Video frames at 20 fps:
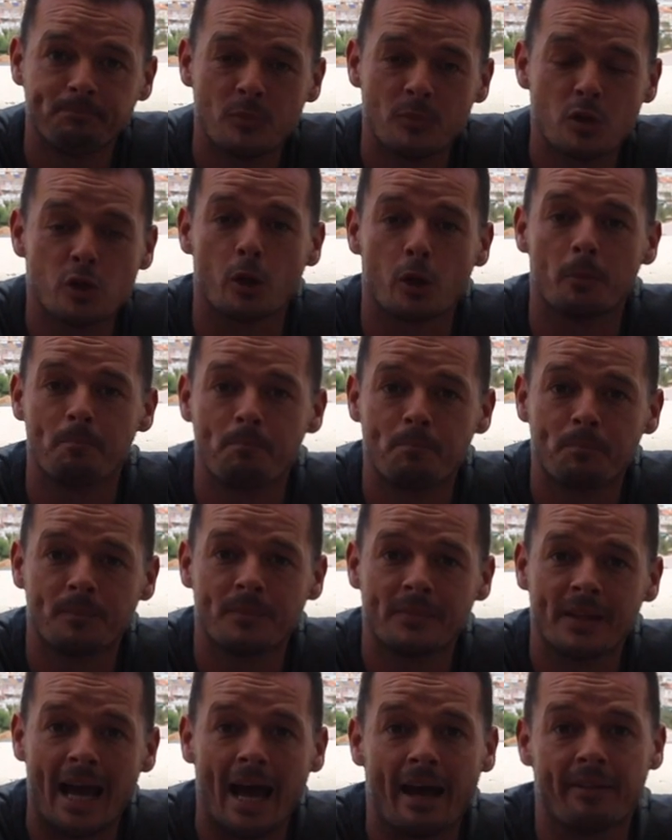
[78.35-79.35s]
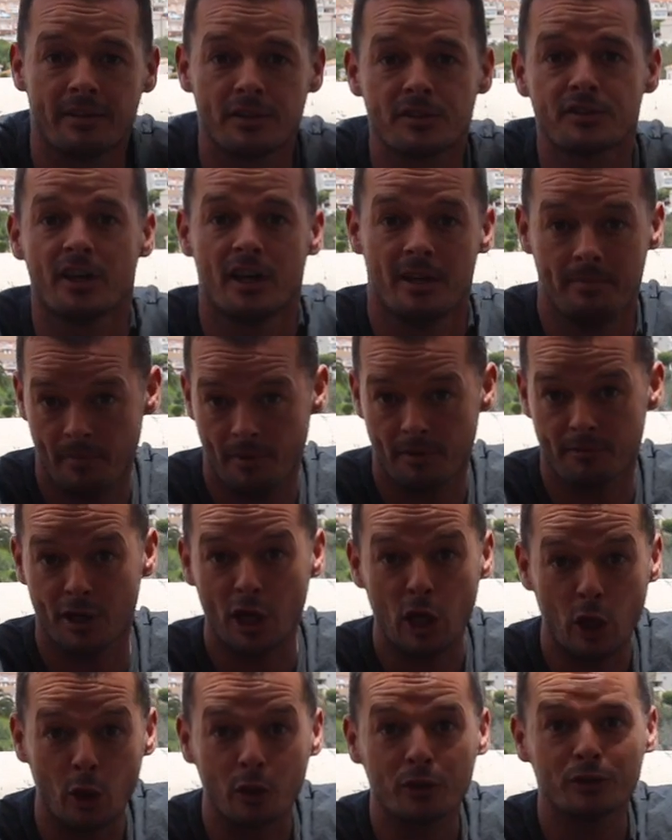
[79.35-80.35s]
So at this time, 3
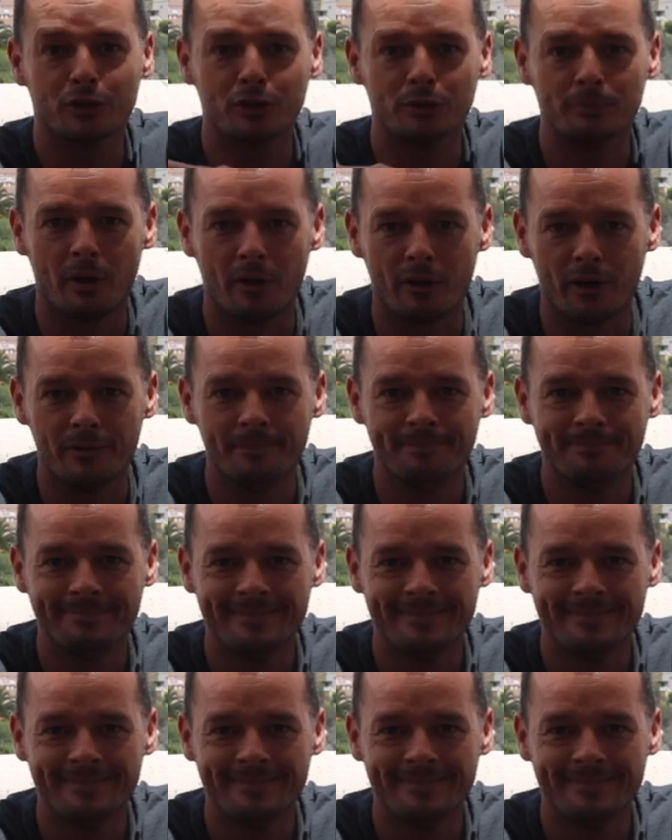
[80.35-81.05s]
o'clock tomorrow,